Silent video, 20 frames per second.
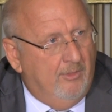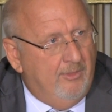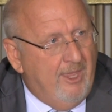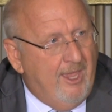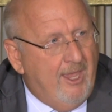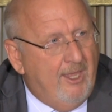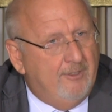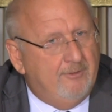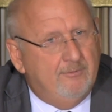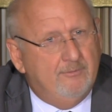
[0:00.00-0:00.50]

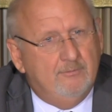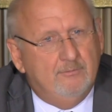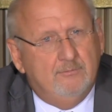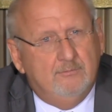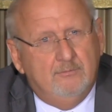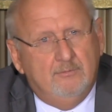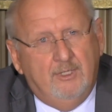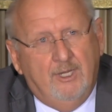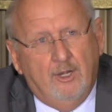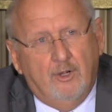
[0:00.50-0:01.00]
that
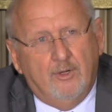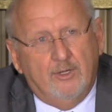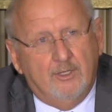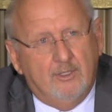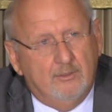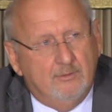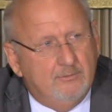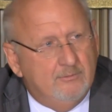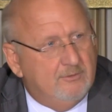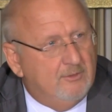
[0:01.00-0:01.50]

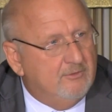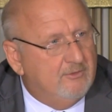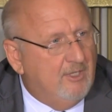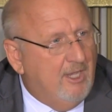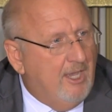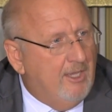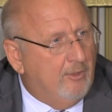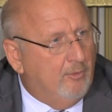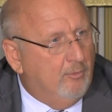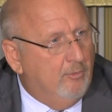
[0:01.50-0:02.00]
area,
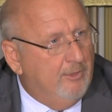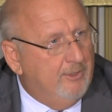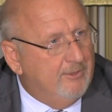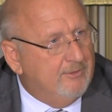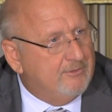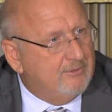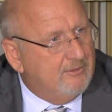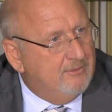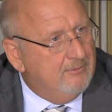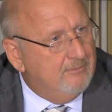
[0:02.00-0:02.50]
societal
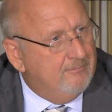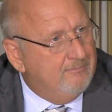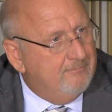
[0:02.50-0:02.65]
risk.